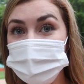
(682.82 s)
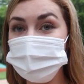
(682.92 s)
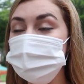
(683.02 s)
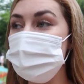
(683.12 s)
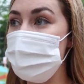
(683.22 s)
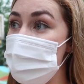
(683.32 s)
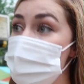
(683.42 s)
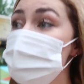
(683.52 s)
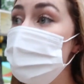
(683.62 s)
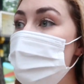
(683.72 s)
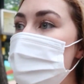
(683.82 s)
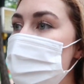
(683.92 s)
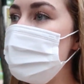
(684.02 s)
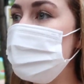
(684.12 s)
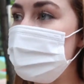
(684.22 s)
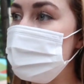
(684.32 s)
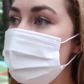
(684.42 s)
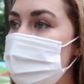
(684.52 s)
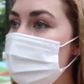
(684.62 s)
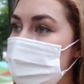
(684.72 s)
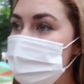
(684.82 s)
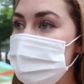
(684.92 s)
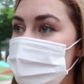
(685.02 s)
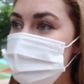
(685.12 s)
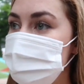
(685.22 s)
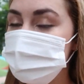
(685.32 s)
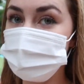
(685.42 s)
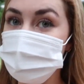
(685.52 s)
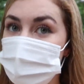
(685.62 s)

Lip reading: him now. And we are going to